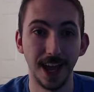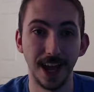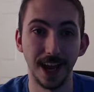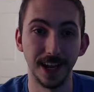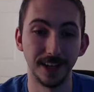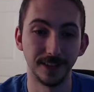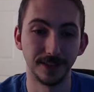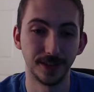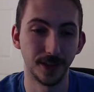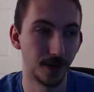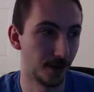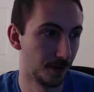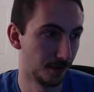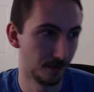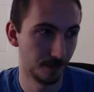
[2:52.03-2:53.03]
And
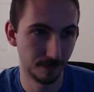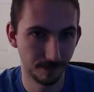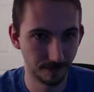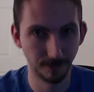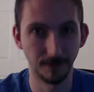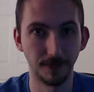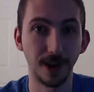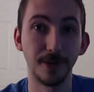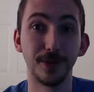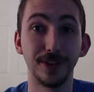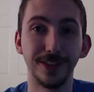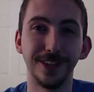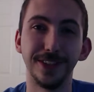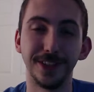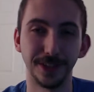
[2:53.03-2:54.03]
so, what I want
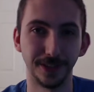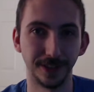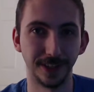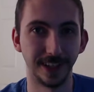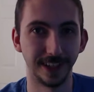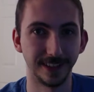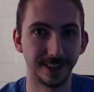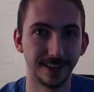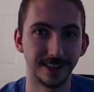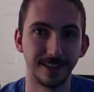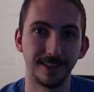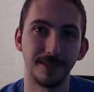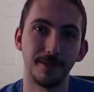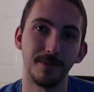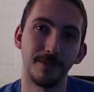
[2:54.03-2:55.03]
you to do is
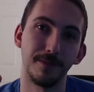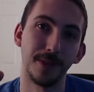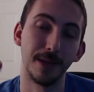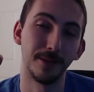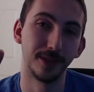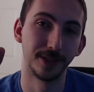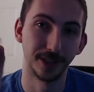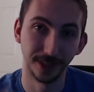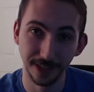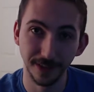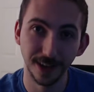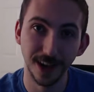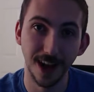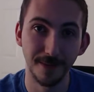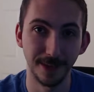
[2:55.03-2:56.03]
be able to leave
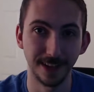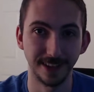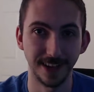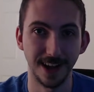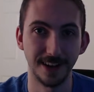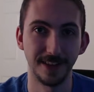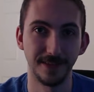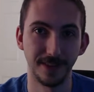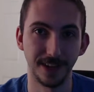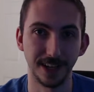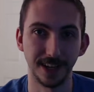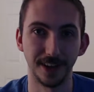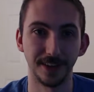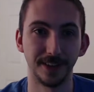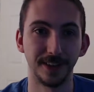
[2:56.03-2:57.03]
a comment down in the
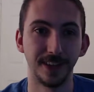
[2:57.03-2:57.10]
video,